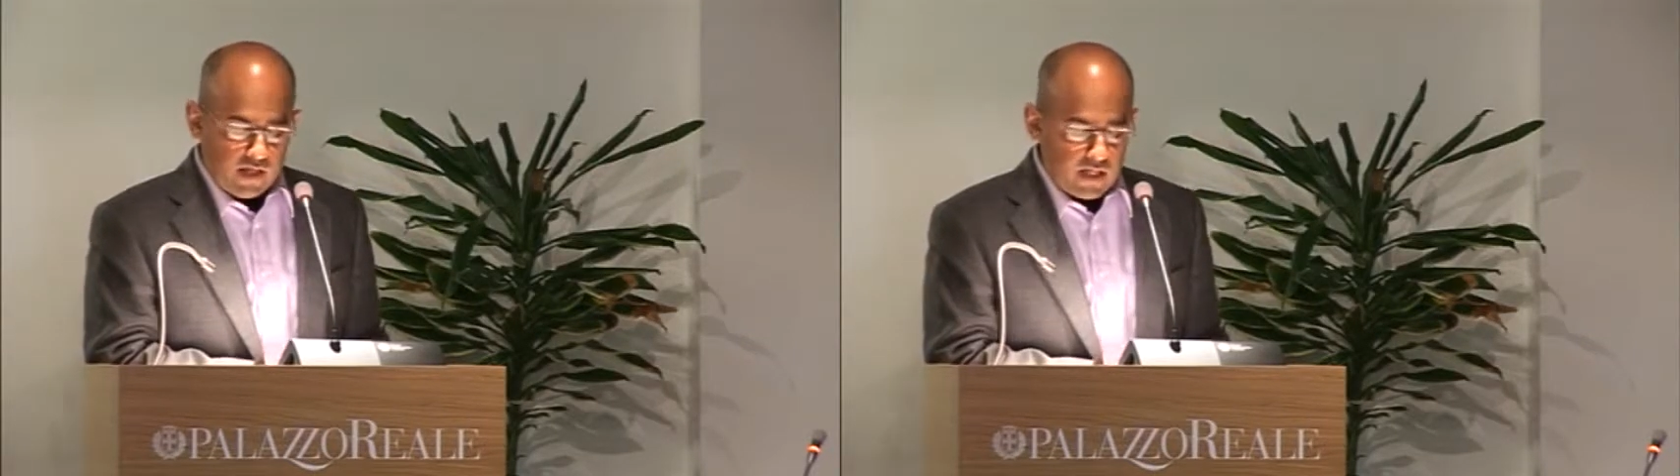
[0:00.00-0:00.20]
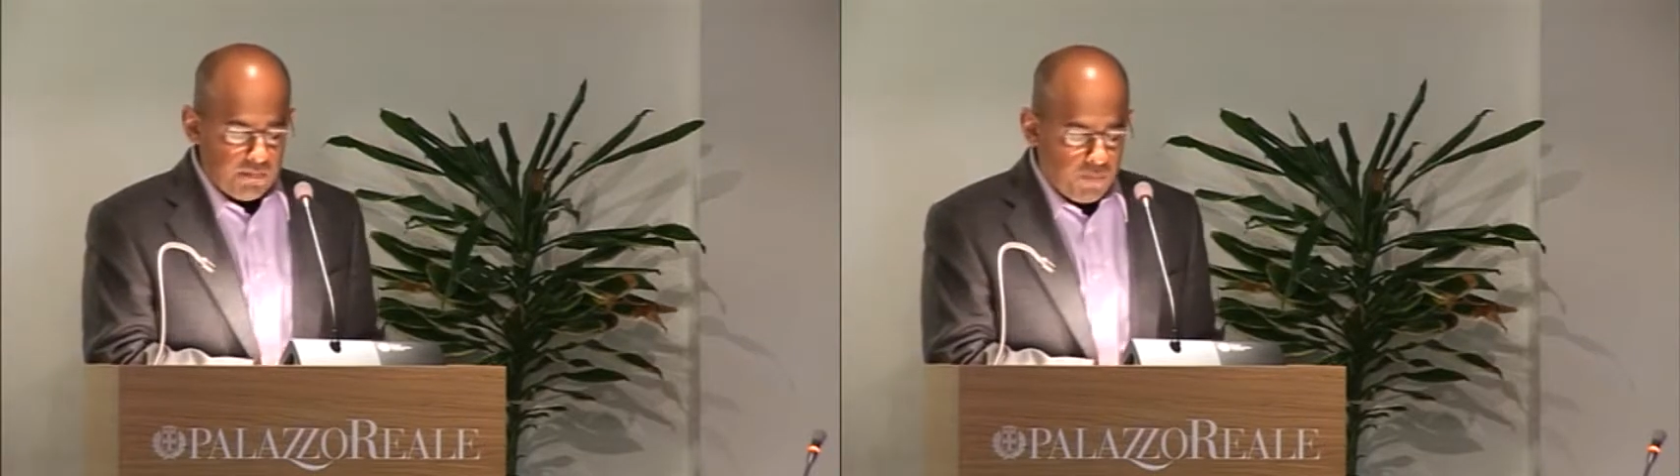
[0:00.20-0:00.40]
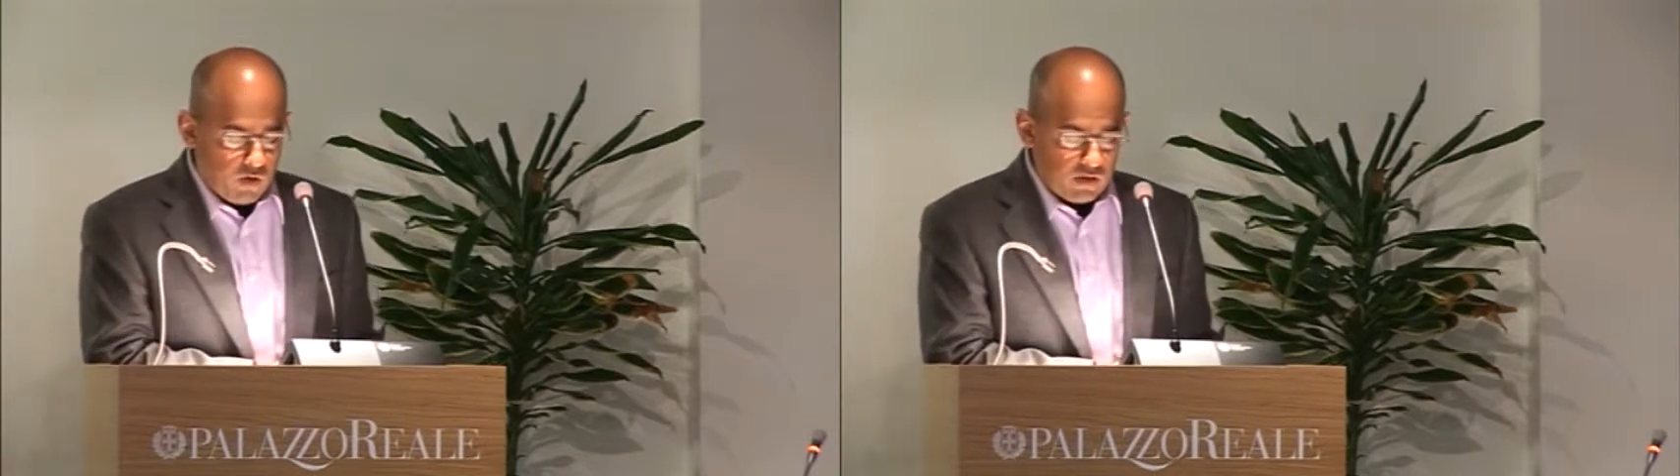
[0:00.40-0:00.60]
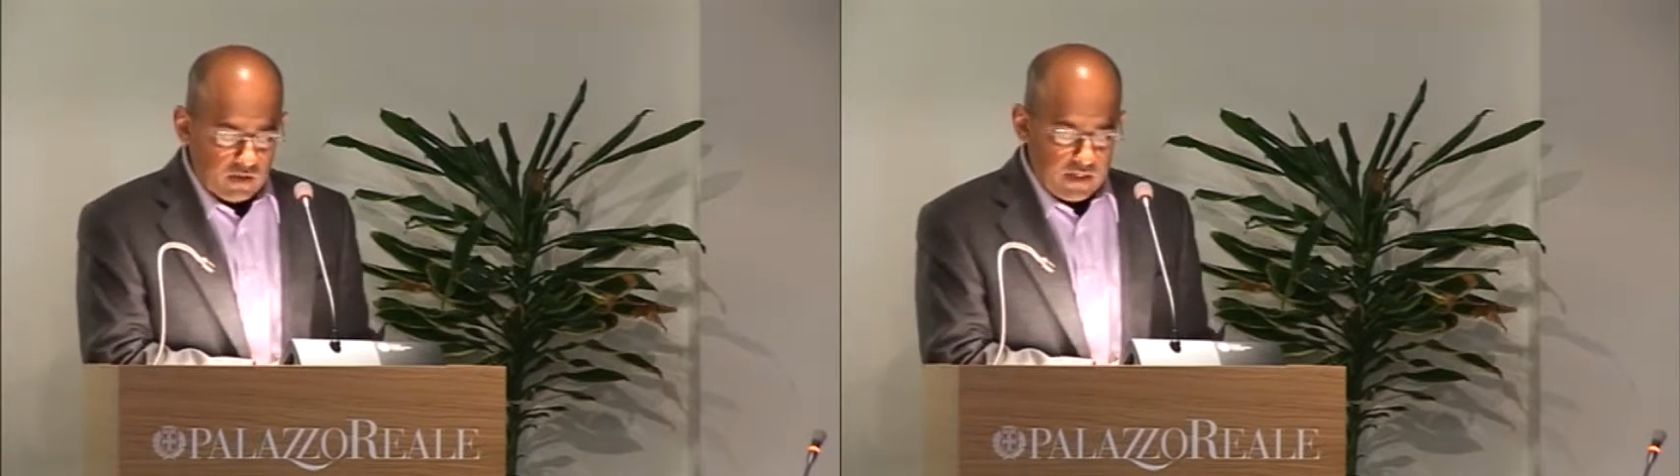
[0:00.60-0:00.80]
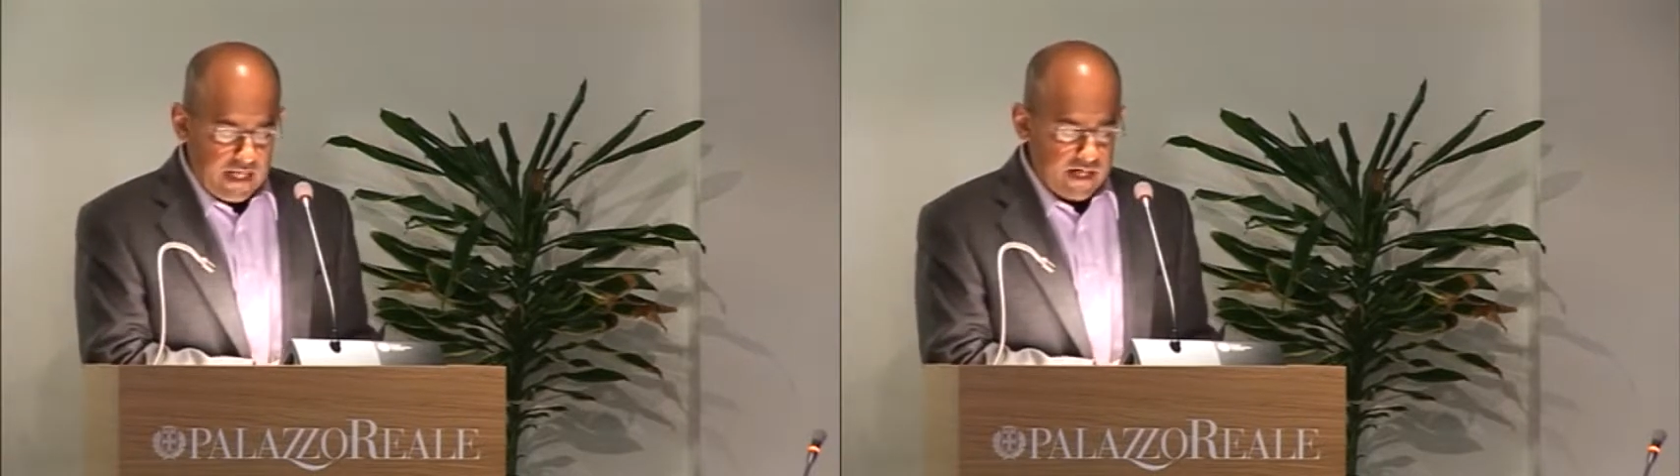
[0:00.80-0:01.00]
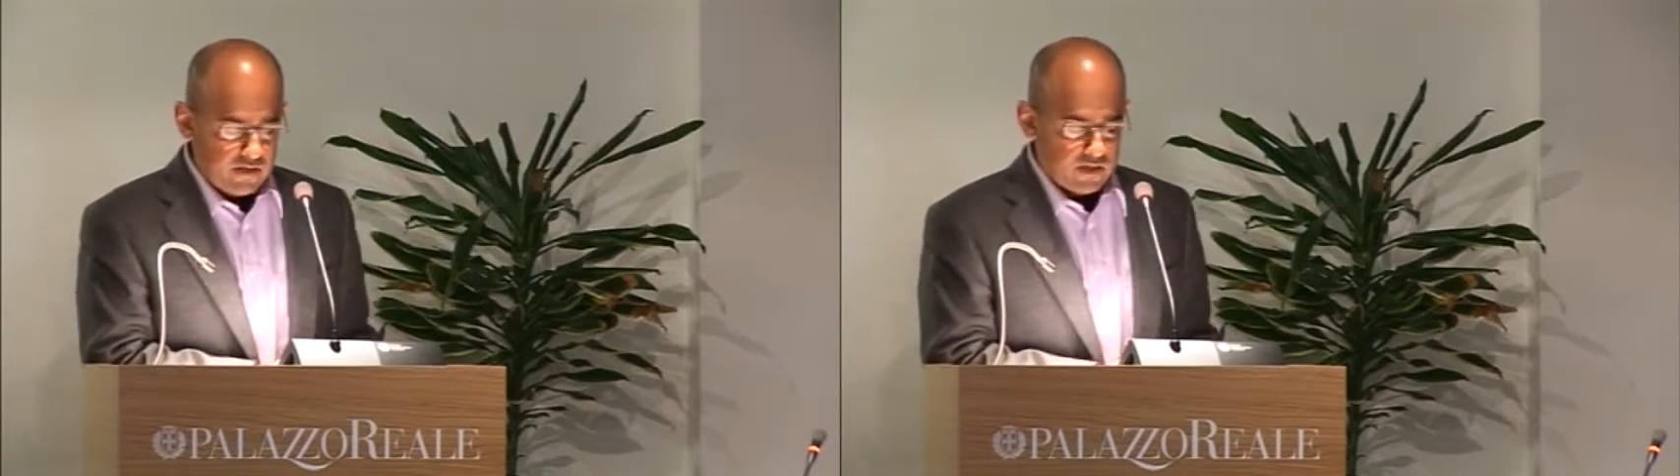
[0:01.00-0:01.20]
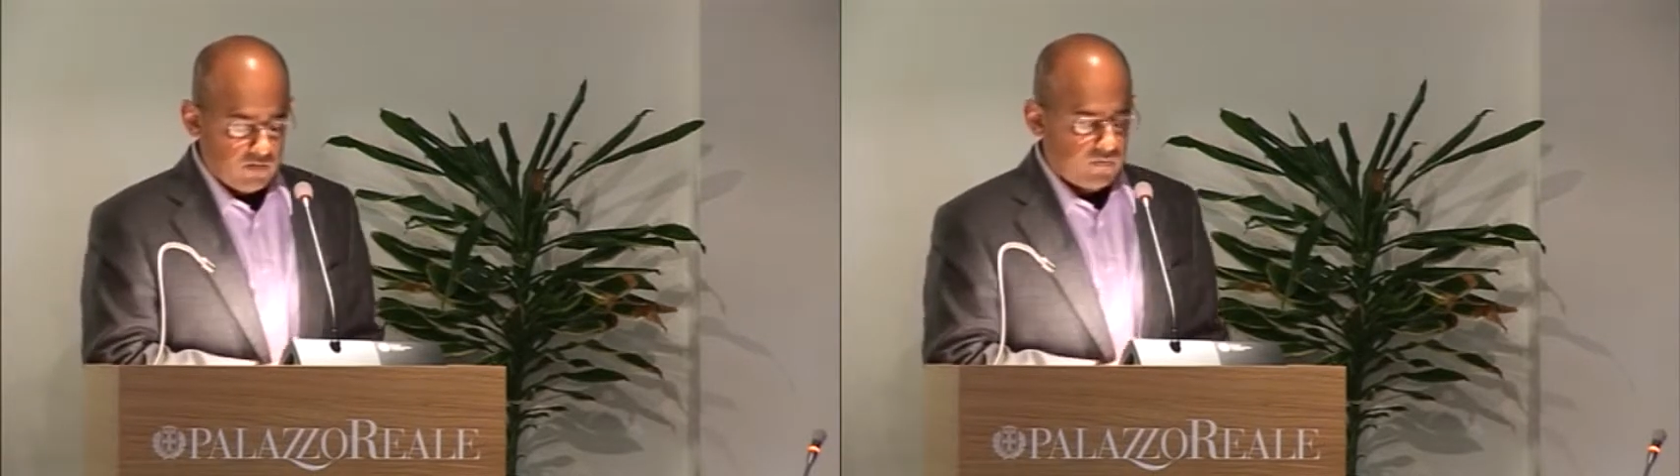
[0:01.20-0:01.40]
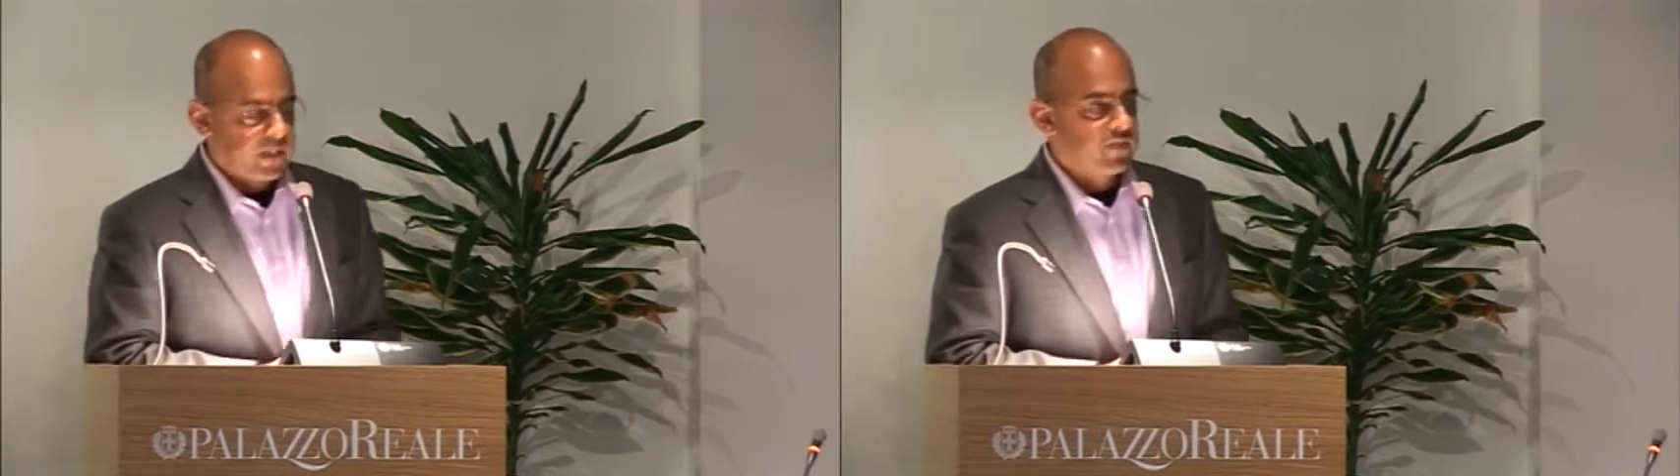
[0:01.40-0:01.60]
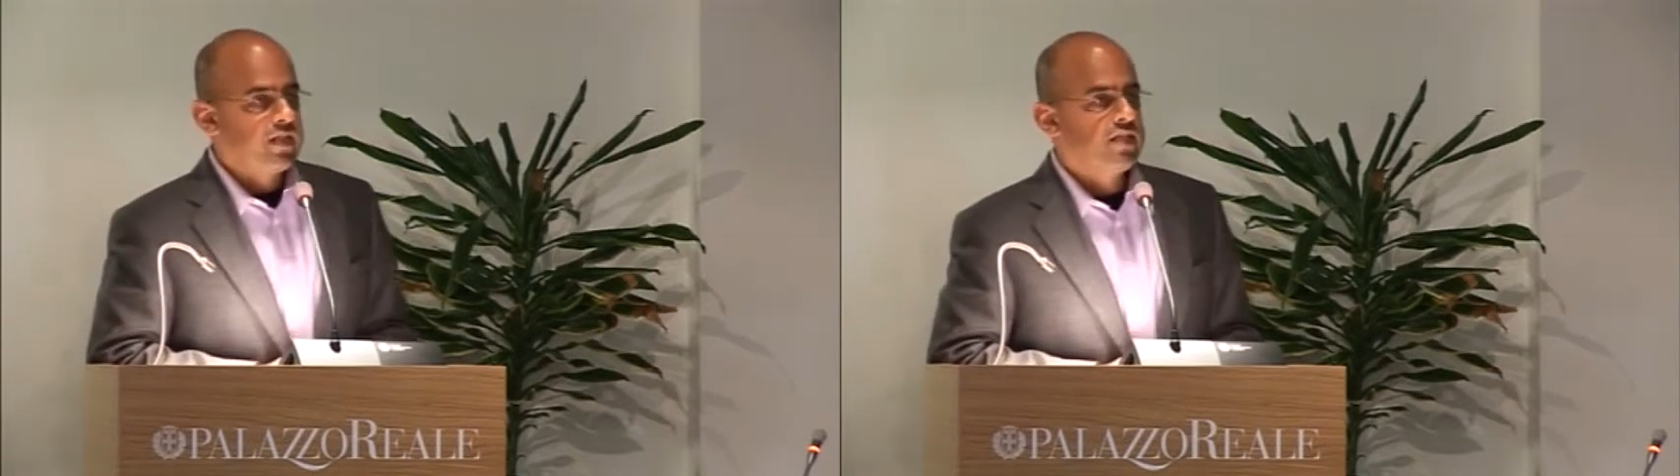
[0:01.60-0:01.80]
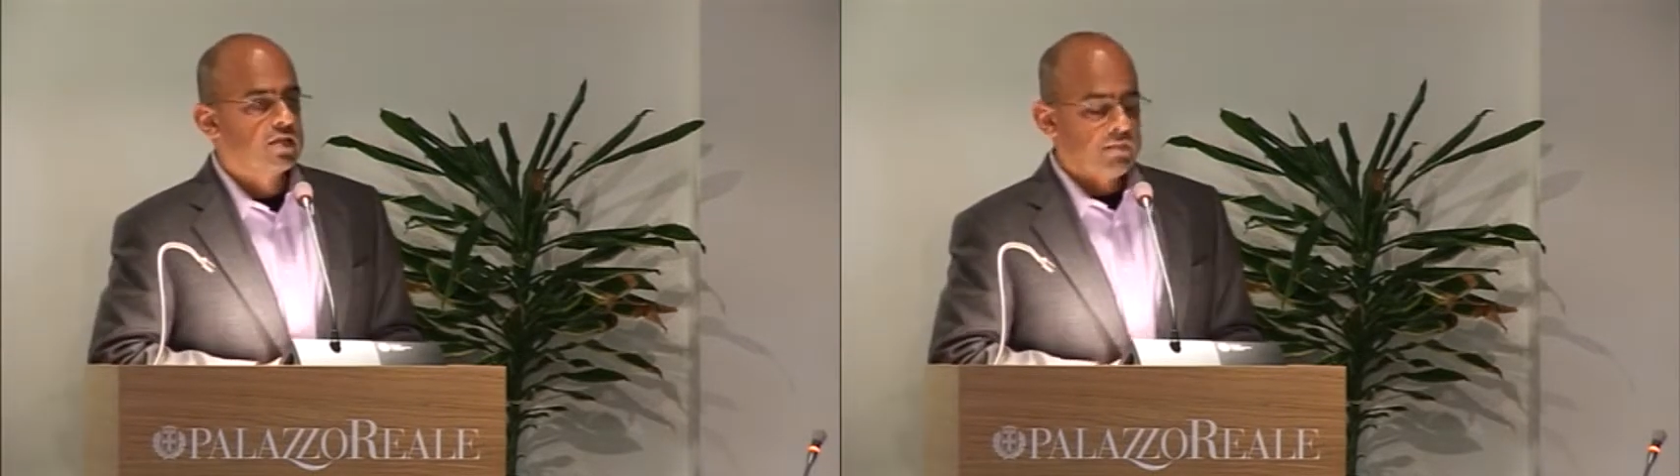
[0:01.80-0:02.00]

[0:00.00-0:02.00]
An important area of increased